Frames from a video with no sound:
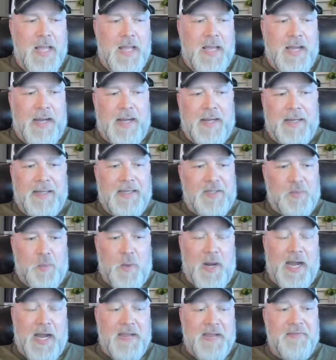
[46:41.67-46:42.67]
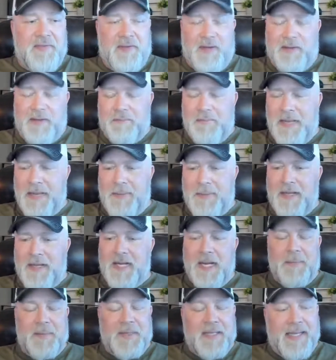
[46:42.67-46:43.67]
his wife, and maybe a
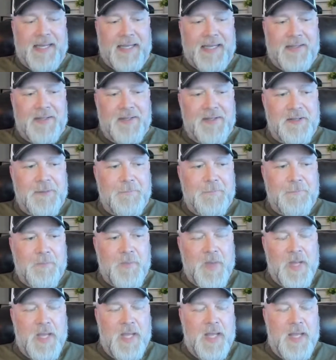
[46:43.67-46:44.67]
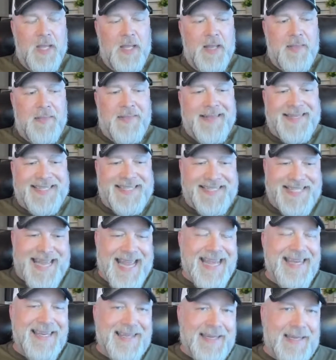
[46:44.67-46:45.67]
couple of kids. The
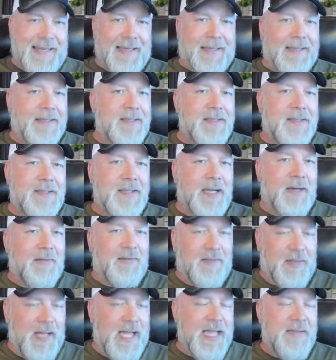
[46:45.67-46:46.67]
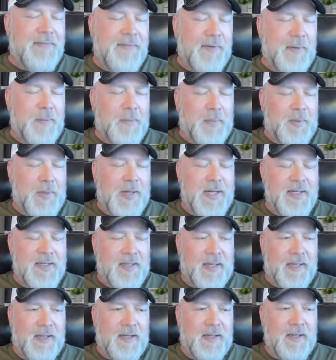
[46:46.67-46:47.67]
sentence of life in
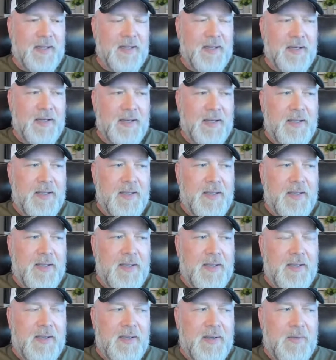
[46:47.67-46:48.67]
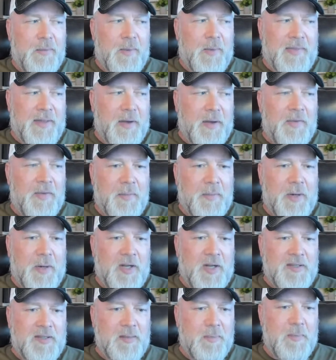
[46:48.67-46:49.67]
prison without the
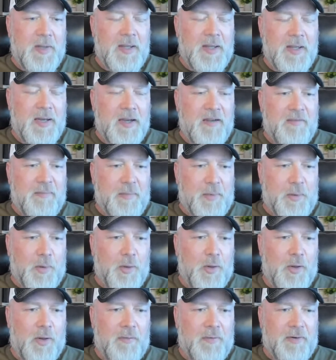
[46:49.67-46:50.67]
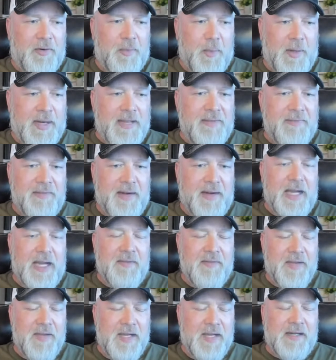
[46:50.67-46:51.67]
possibility of parole for
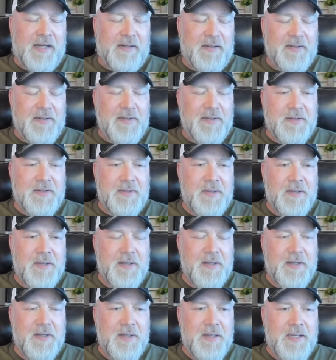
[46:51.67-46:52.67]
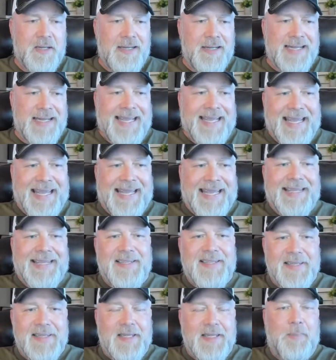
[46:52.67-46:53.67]
25 years
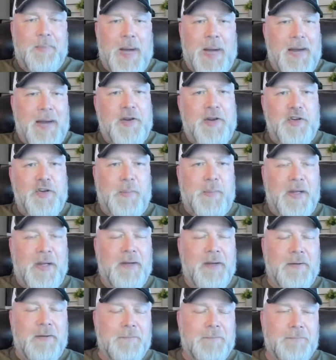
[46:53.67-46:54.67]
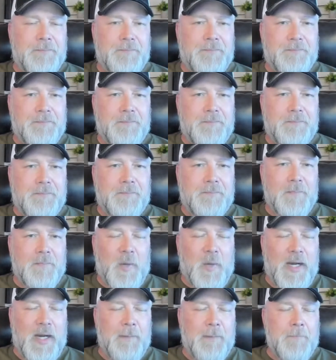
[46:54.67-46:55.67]
is the punishment,
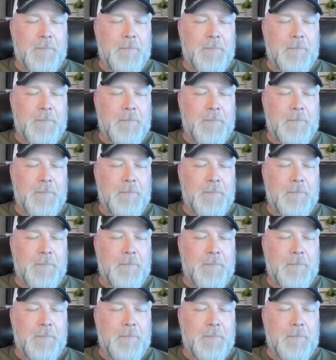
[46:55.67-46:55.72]
right?